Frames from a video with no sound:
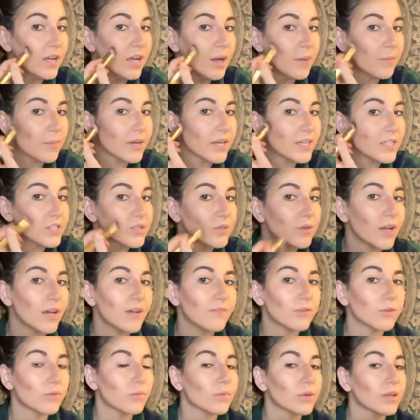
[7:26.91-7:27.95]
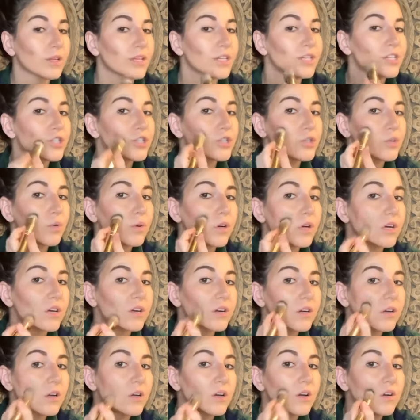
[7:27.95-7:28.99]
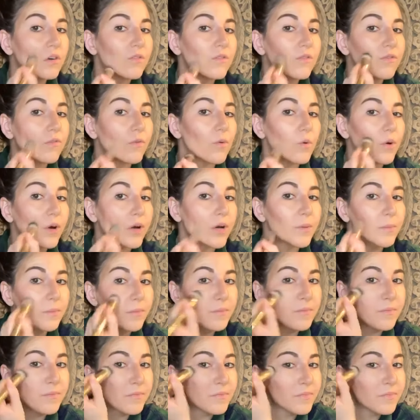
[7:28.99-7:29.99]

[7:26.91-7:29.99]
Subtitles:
but I do have a really short form